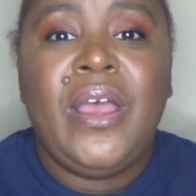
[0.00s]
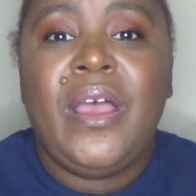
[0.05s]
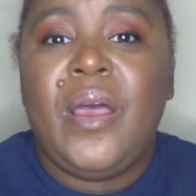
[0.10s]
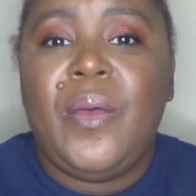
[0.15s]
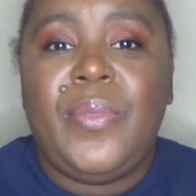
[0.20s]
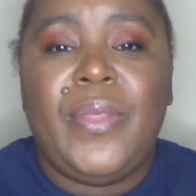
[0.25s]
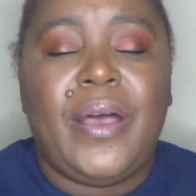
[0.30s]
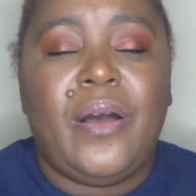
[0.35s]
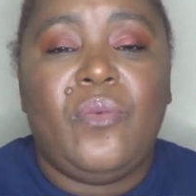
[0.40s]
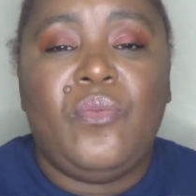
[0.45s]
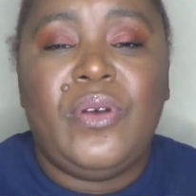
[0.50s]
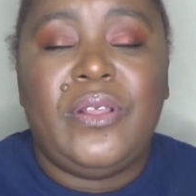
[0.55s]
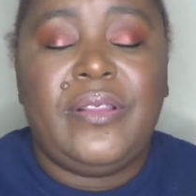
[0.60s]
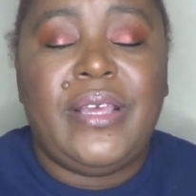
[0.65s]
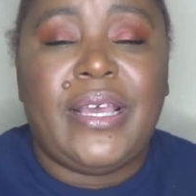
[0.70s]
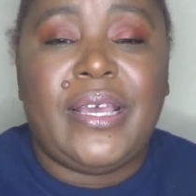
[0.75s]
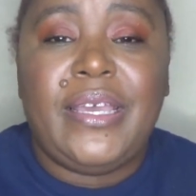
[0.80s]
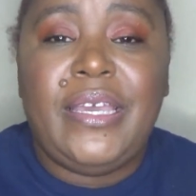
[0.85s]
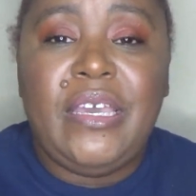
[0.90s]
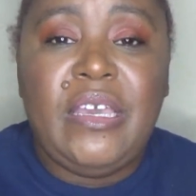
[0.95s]
Now, would
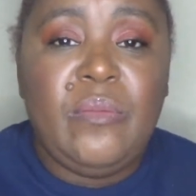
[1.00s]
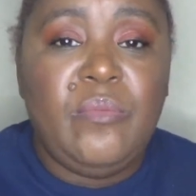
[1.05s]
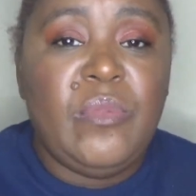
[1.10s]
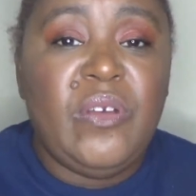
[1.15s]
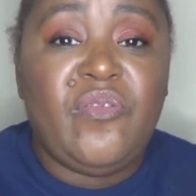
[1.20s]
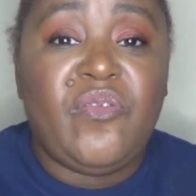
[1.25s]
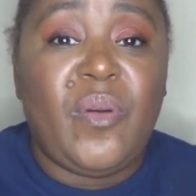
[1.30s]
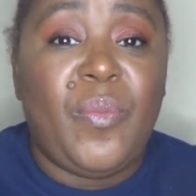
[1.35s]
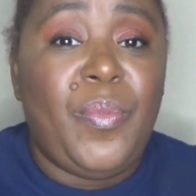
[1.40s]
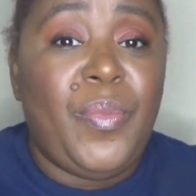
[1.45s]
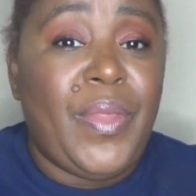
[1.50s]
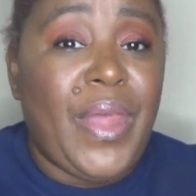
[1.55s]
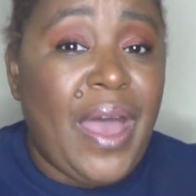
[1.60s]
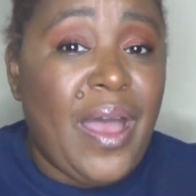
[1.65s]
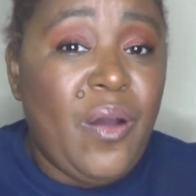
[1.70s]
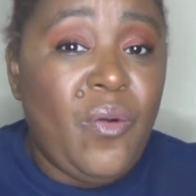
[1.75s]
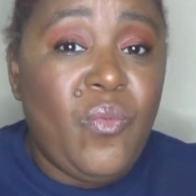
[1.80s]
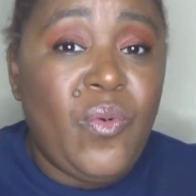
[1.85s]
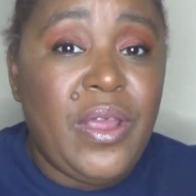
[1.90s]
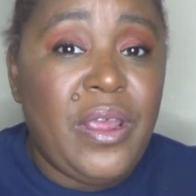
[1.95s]
that keep me from
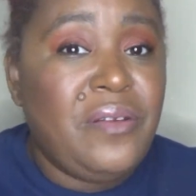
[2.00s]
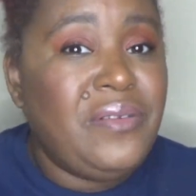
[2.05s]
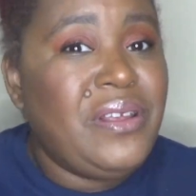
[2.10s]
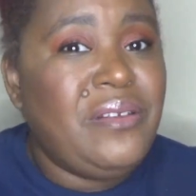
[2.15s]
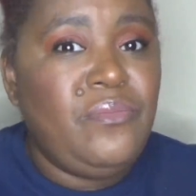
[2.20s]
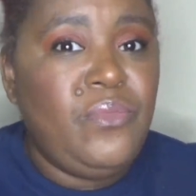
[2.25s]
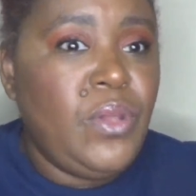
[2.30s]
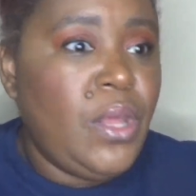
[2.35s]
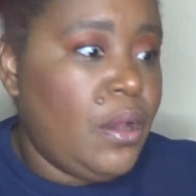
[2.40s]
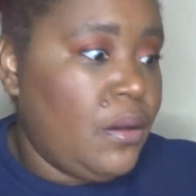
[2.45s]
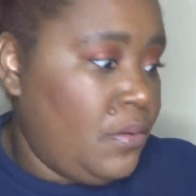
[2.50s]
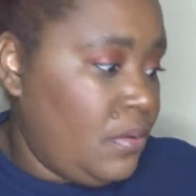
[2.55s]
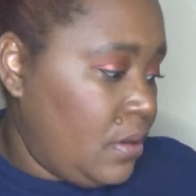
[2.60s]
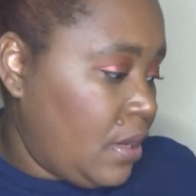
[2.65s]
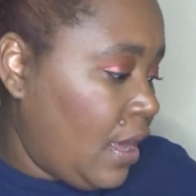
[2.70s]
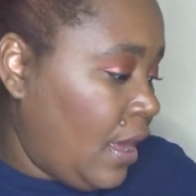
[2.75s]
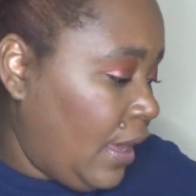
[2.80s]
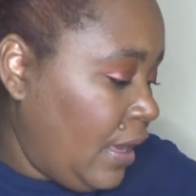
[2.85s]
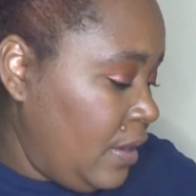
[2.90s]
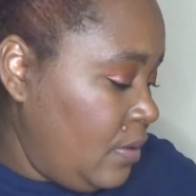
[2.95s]
not wearing it? No,
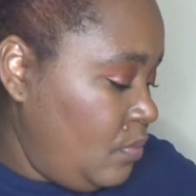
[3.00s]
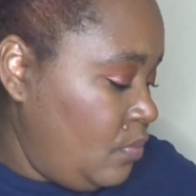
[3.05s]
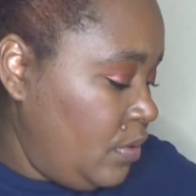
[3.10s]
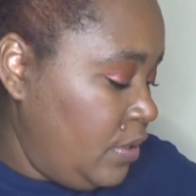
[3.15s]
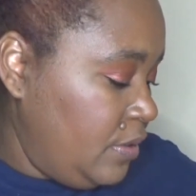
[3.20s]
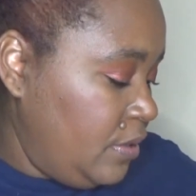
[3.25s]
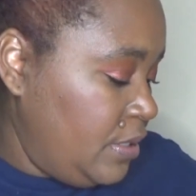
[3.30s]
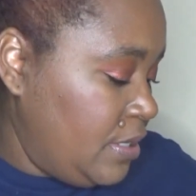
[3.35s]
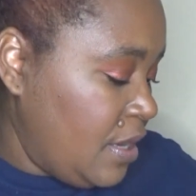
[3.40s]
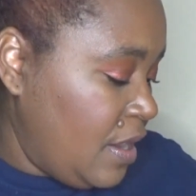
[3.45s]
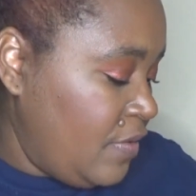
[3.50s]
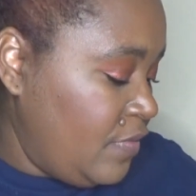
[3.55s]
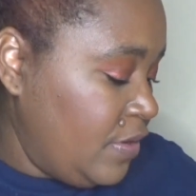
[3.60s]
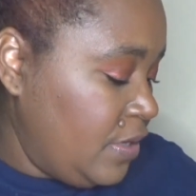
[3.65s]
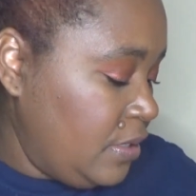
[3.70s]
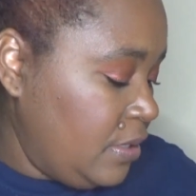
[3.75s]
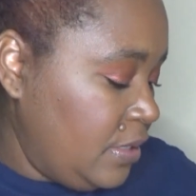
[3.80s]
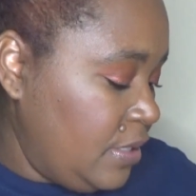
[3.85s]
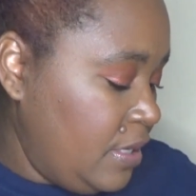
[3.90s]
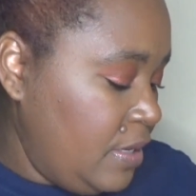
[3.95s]
I would
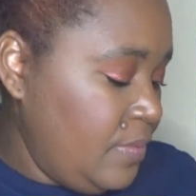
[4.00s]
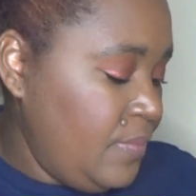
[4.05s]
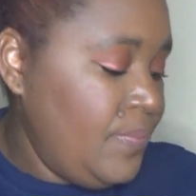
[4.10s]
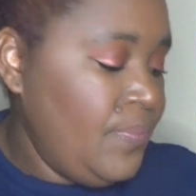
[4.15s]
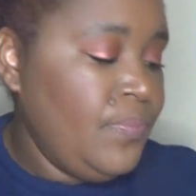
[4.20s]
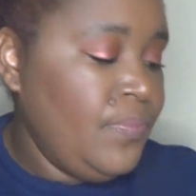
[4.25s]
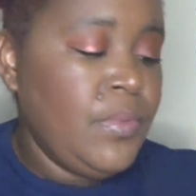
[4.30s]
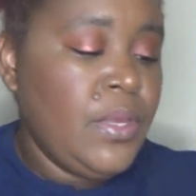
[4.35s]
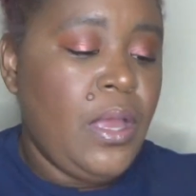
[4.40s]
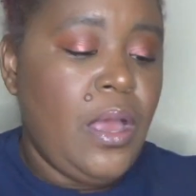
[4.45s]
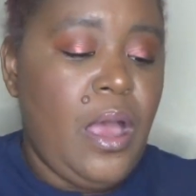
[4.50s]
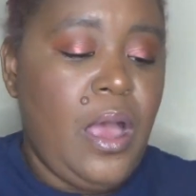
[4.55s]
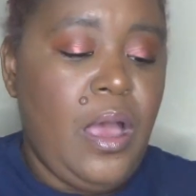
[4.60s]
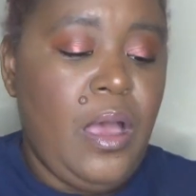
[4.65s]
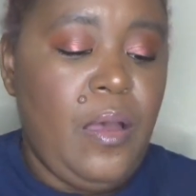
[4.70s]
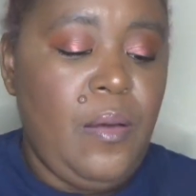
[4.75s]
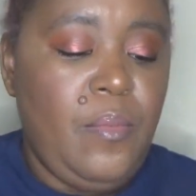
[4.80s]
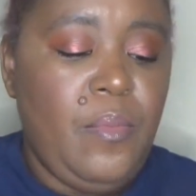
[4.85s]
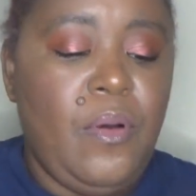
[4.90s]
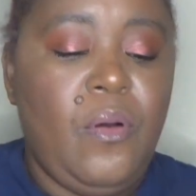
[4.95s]
definitely
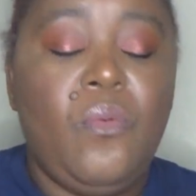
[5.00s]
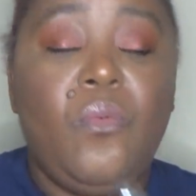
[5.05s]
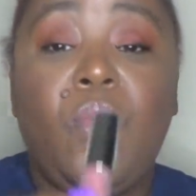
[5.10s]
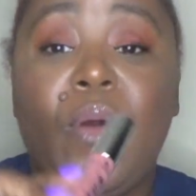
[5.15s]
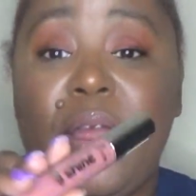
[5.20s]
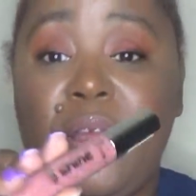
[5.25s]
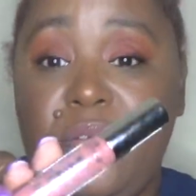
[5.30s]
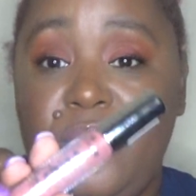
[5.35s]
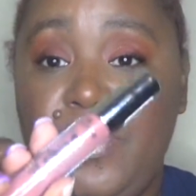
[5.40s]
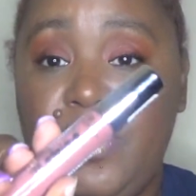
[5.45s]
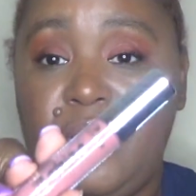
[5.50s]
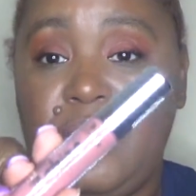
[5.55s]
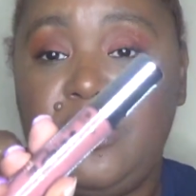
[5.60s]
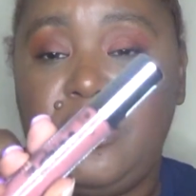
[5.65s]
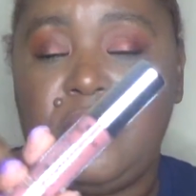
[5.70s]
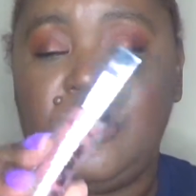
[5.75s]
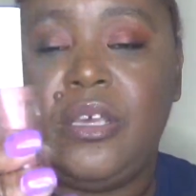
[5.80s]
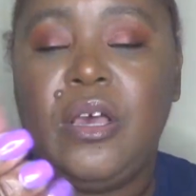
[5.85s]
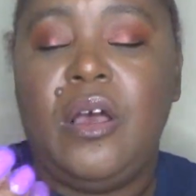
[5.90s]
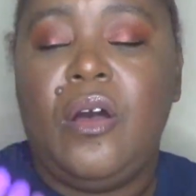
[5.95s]
wear
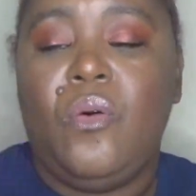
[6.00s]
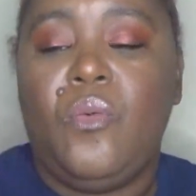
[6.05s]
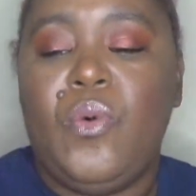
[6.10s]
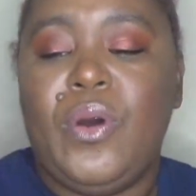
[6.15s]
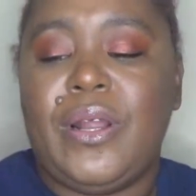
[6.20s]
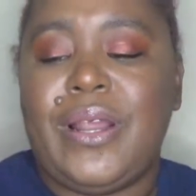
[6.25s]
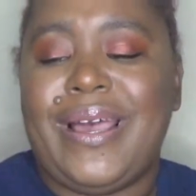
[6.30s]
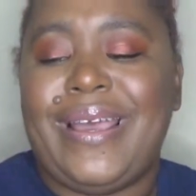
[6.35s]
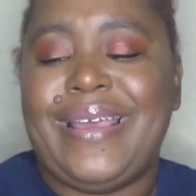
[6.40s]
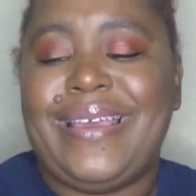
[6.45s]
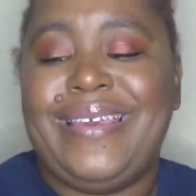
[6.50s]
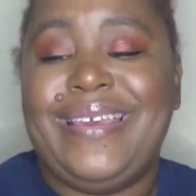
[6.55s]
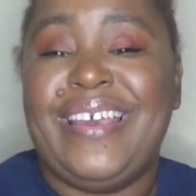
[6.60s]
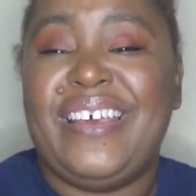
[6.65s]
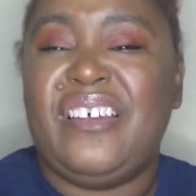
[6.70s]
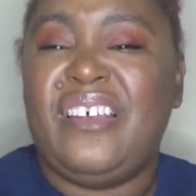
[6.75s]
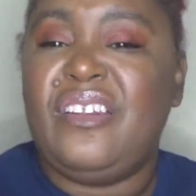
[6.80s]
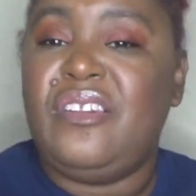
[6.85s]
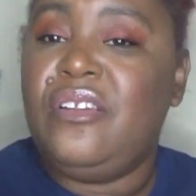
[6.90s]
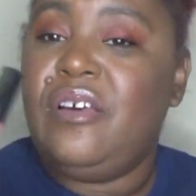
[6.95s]
this. Would I get
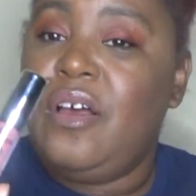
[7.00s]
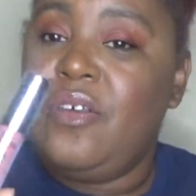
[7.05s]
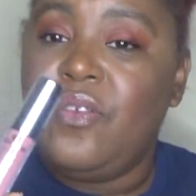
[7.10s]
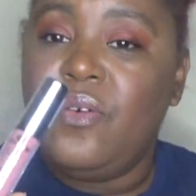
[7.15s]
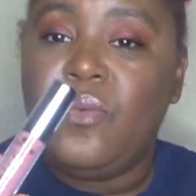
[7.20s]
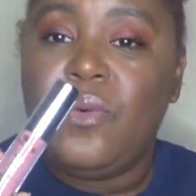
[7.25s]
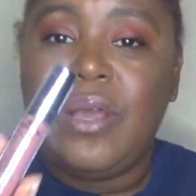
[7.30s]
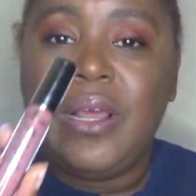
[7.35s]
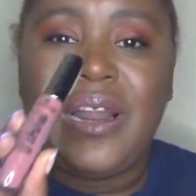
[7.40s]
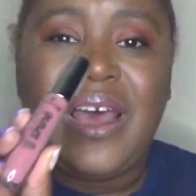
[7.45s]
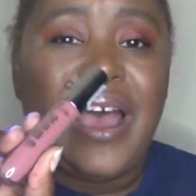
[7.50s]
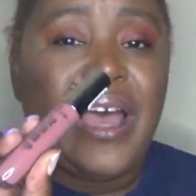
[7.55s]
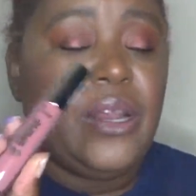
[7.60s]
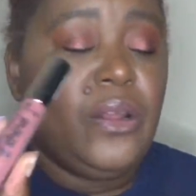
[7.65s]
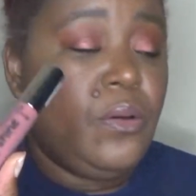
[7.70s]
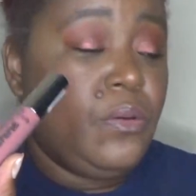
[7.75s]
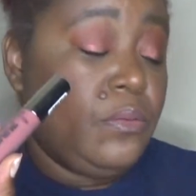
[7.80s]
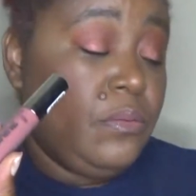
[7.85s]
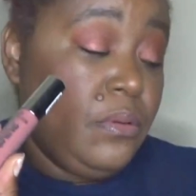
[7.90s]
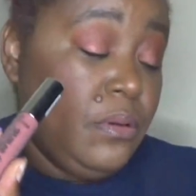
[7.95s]
another one? I
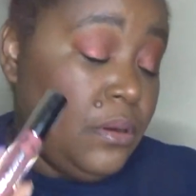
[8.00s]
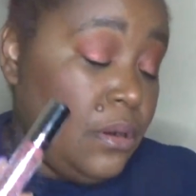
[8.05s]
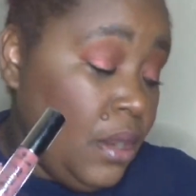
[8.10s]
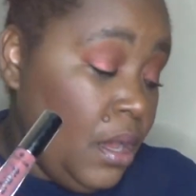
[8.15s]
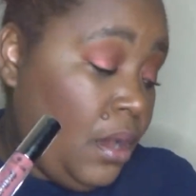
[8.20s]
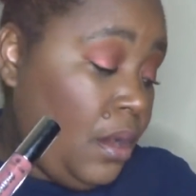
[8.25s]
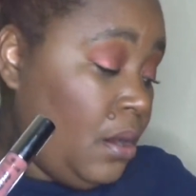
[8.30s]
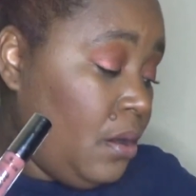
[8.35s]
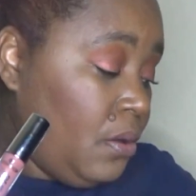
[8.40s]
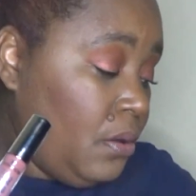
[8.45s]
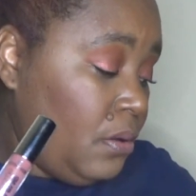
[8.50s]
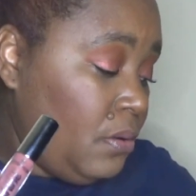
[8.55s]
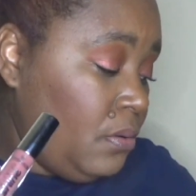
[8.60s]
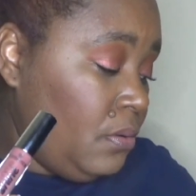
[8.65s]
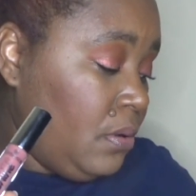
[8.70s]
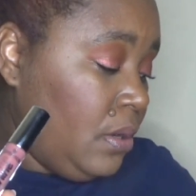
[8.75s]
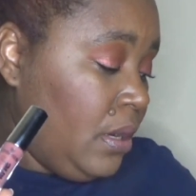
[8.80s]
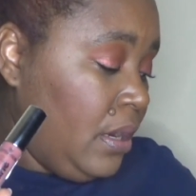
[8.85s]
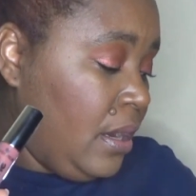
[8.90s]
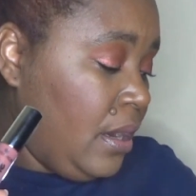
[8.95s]
don't
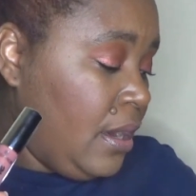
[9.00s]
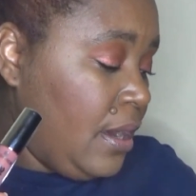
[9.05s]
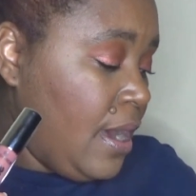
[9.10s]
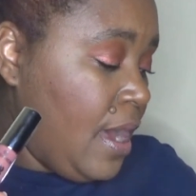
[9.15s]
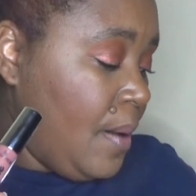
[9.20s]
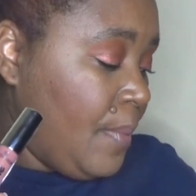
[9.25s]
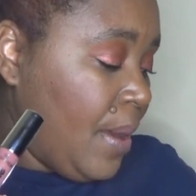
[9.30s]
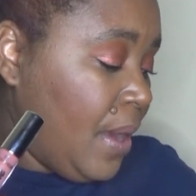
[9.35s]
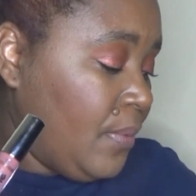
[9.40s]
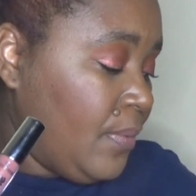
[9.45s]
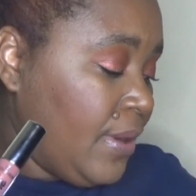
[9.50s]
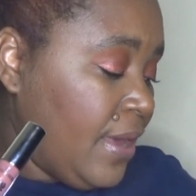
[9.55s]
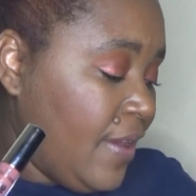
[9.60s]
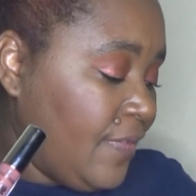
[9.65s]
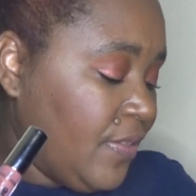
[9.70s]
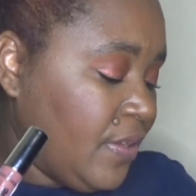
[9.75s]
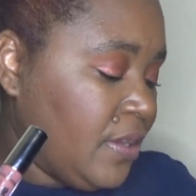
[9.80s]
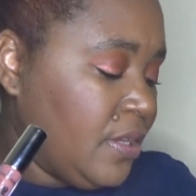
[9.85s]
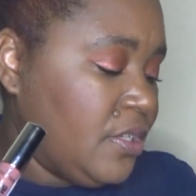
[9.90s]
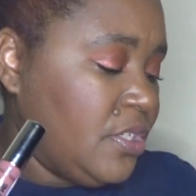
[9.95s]
know. I would have
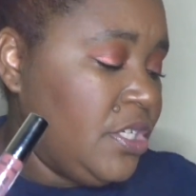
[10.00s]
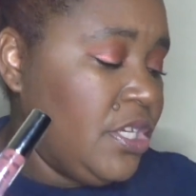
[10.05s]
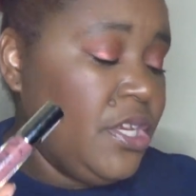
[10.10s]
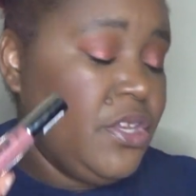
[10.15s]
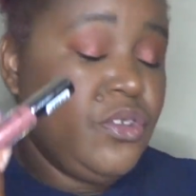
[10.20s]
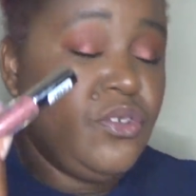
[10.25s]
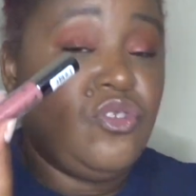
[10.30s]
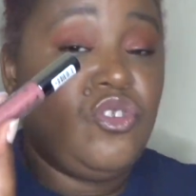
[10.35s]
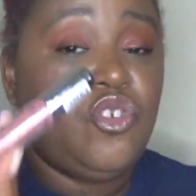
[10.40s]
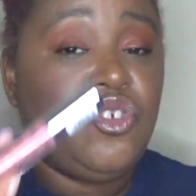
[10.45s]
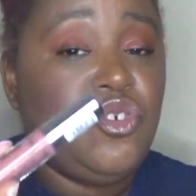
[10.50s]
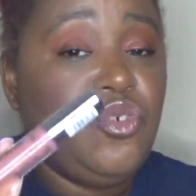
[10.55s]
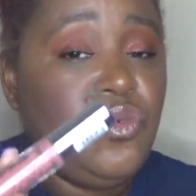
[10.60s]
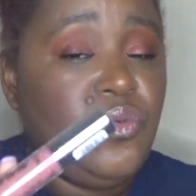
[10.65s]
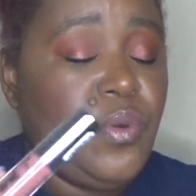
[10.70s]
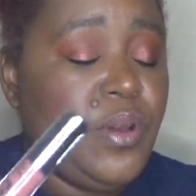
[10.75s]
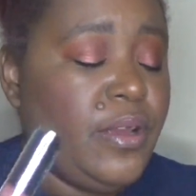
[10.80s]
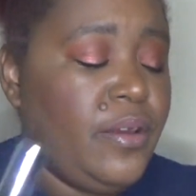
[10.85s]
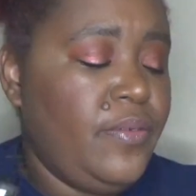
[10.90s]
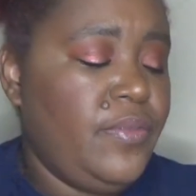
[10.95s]
to continue to
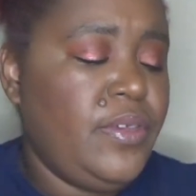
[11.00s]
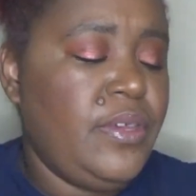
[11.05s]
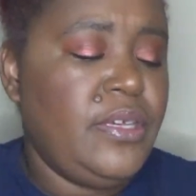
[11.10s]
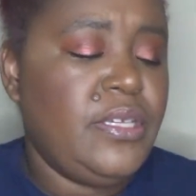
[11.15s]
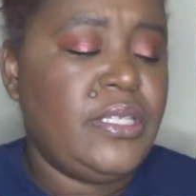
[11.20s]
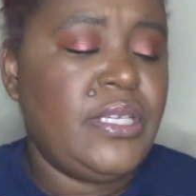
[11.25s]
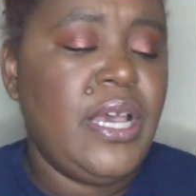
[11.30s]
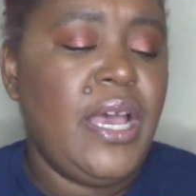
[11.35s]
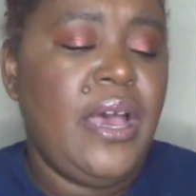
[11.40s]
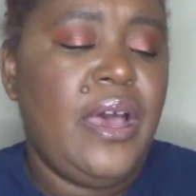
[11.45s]
wear this.